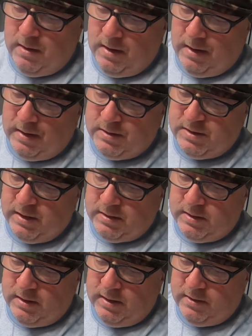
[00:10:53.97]
I got 6
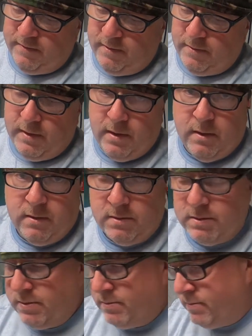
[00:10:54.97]
of these for $3.
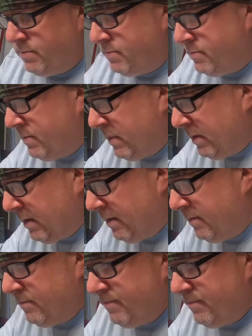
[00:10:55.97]
Okay,